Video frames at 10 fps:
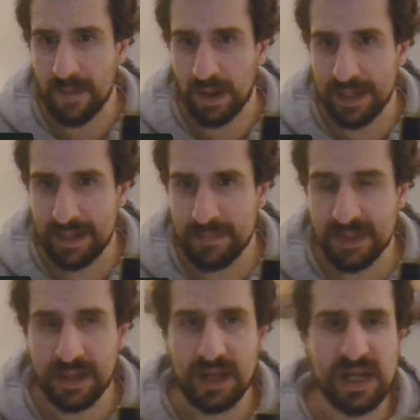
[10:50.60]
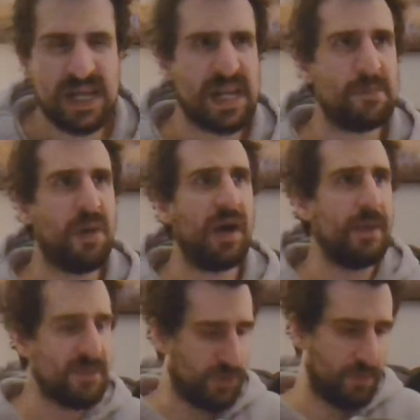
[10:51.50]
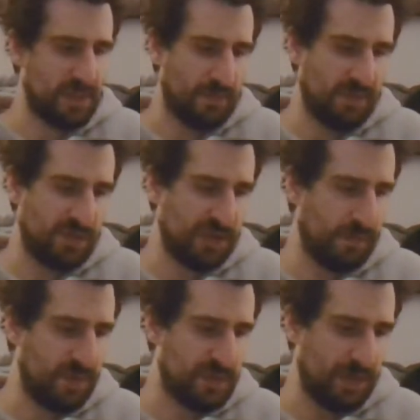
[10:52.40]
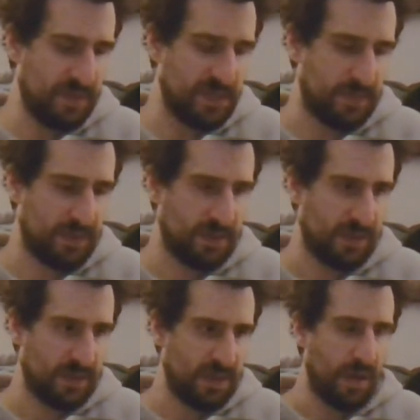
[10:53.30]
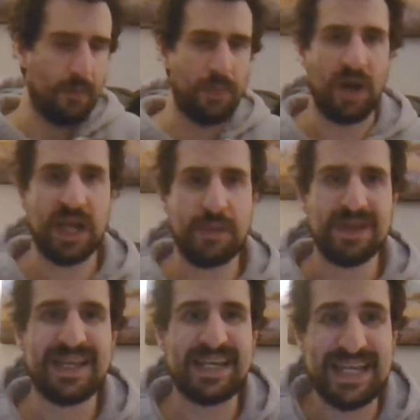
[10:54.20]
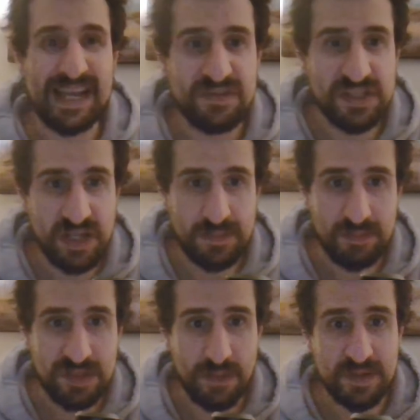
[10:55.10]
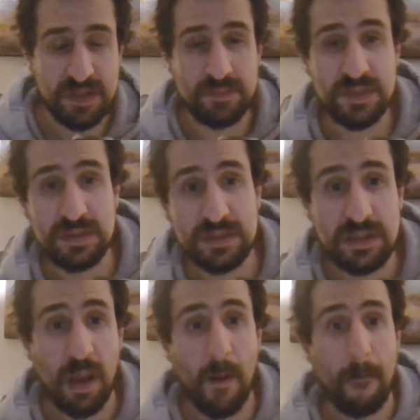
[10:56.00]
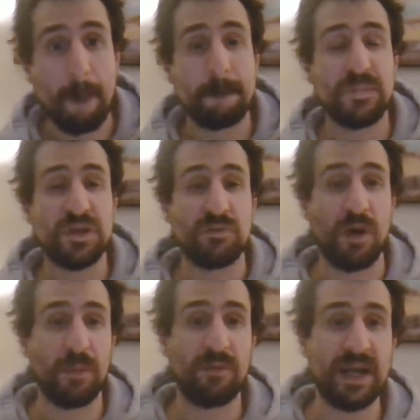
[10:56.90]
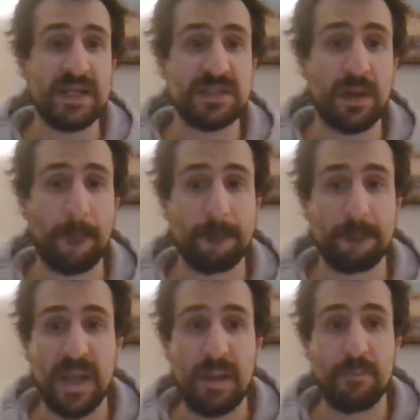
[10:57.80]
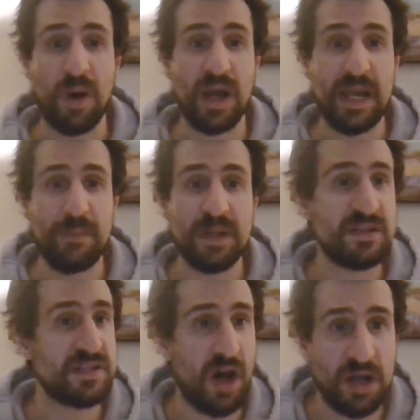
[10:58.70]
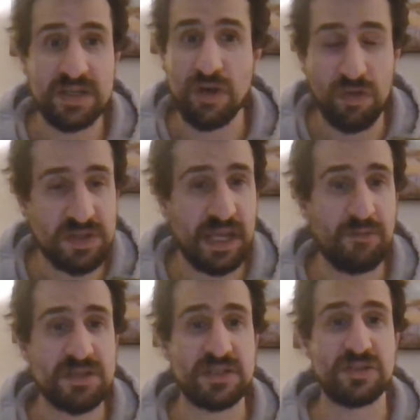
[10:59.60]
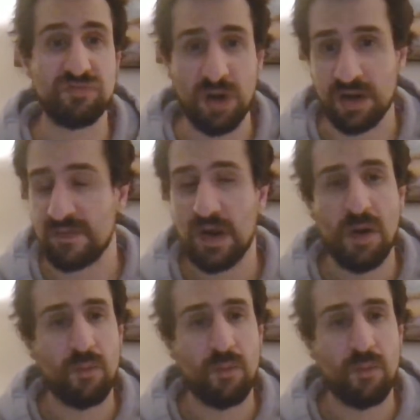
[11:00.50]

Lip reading: And Paul Heyman's holding the WWE Championship. Paul Heyman gives the WWE Championship to Roman Reigns. Paul Heyman, this whole thing was a swerve.